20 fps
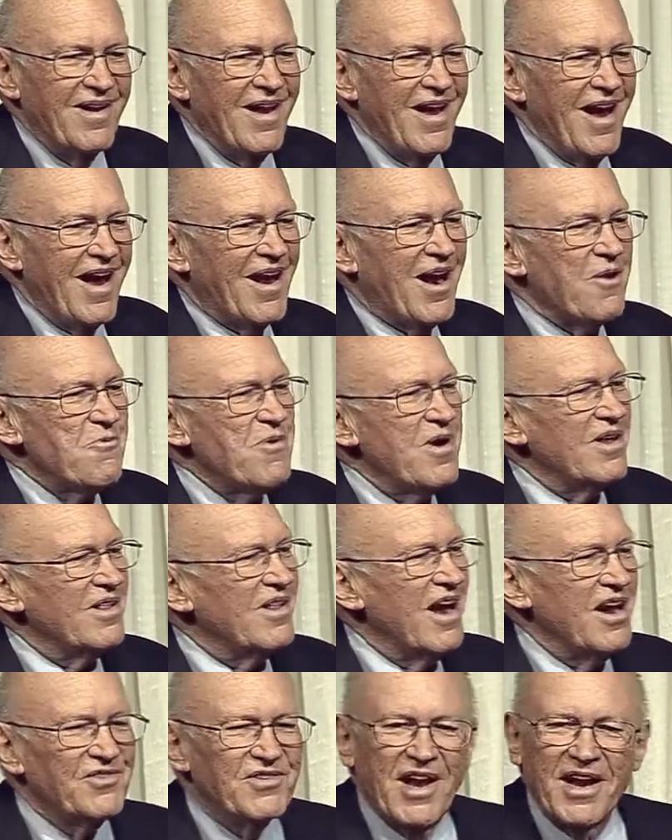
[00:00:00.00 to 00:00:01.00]
and I
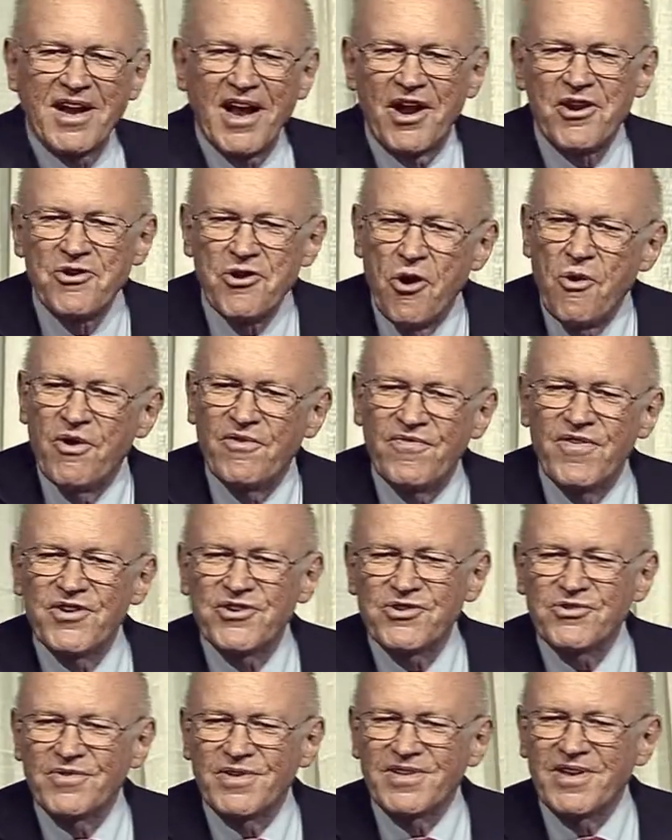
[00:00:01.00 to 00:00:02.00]
realize I got no
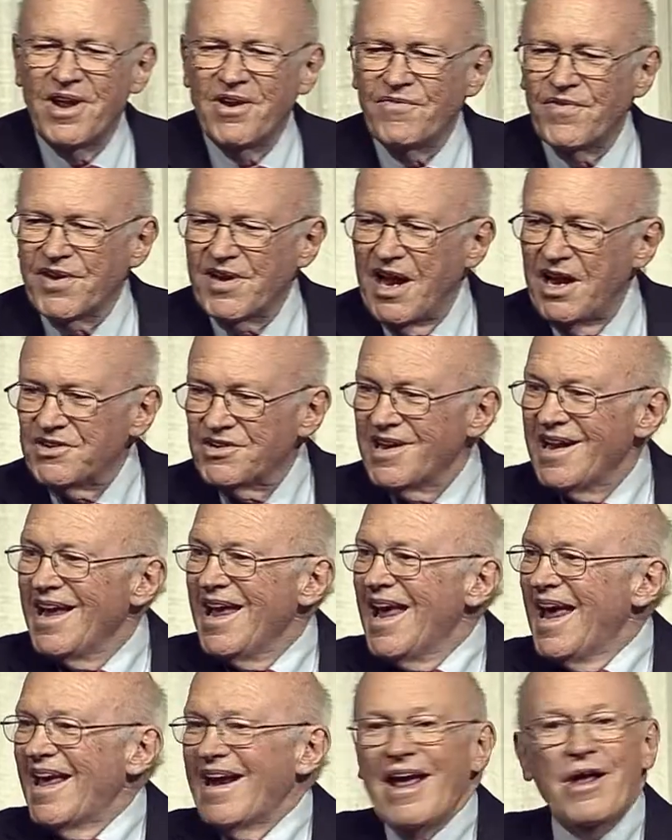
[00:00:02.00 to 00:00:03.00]
official identification
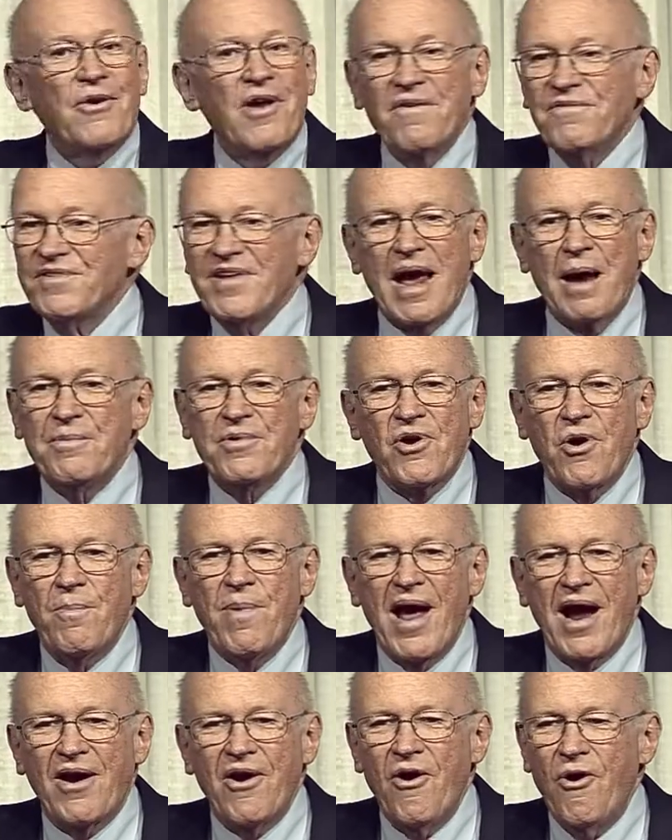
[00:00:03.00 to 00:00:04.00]
and I don't have time to go
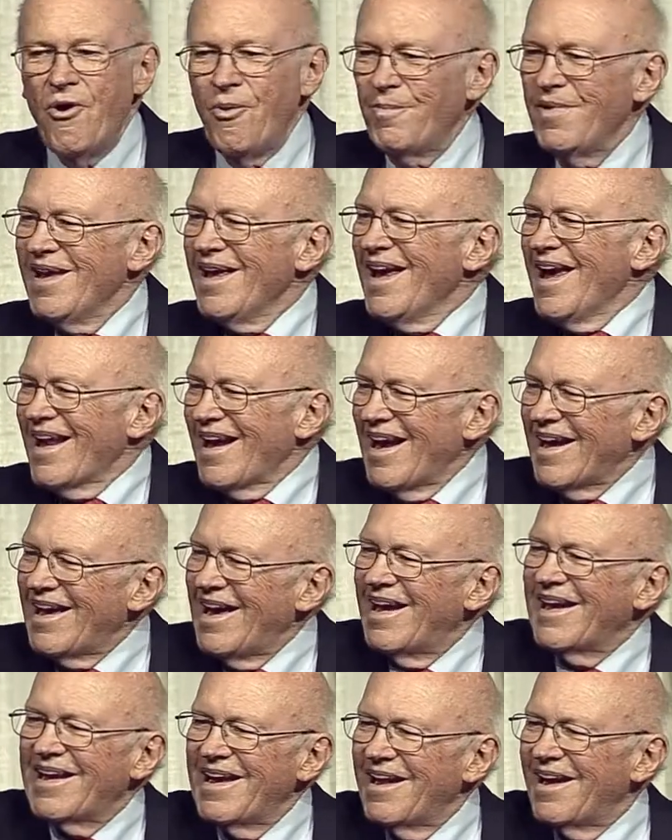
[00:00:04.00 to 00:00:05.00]
back home. And I got
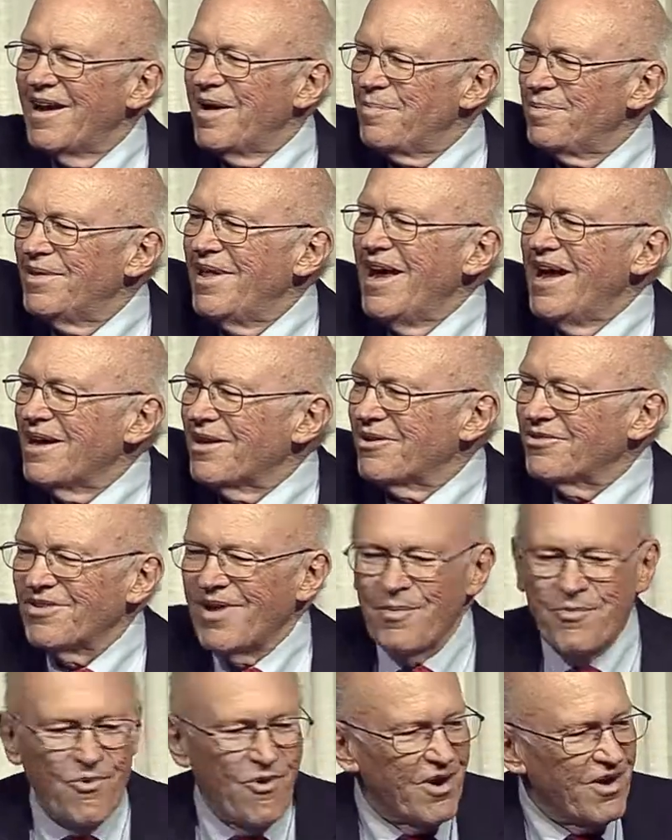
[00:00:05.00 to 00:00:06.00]
to get on a plane because
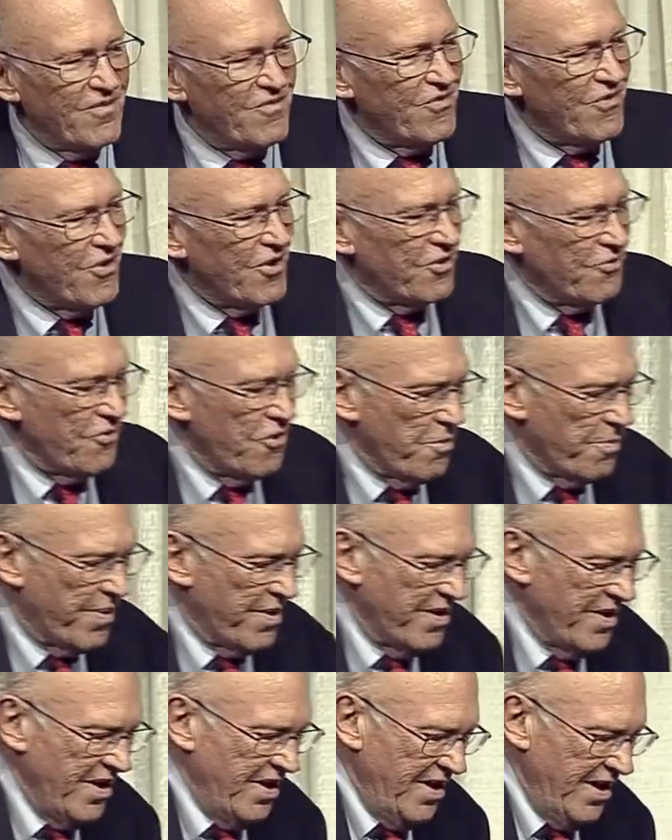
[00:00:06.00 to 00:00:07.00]
I'm working for a group
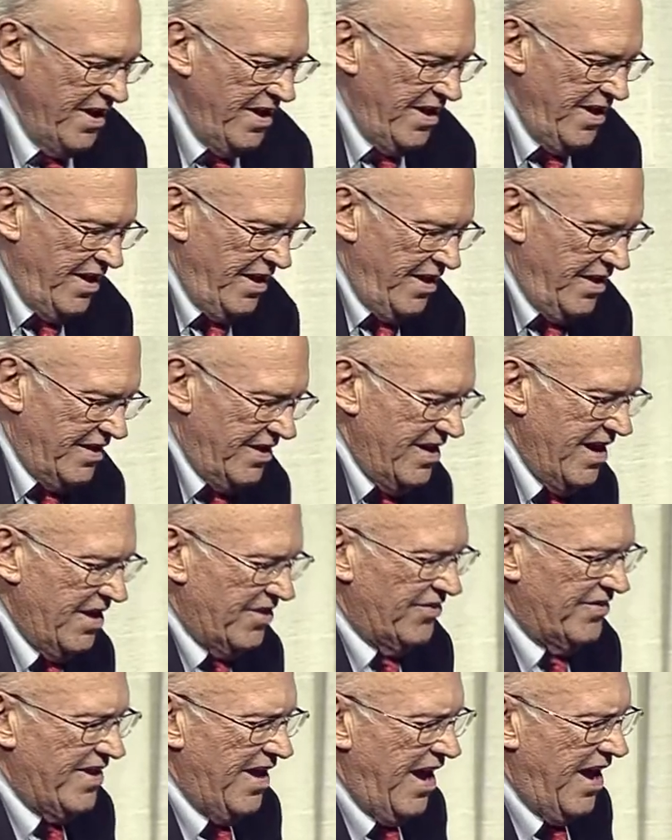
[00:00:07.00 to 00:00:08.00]
the
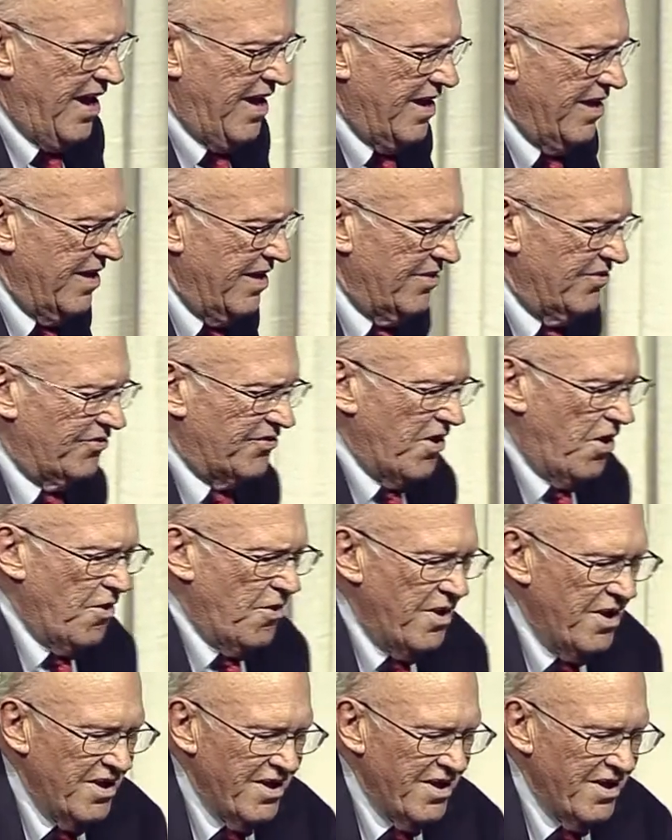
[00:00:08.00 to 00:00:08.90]
next day. And so